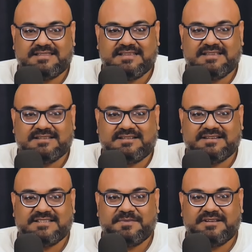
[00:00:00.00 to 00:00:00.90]
I think
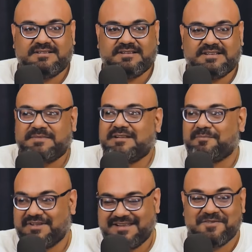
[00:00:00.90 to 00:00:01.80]
he's been
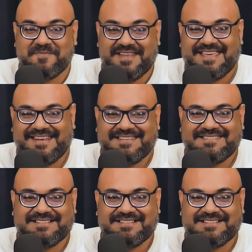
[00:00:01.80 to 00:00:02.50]
appearing on many, and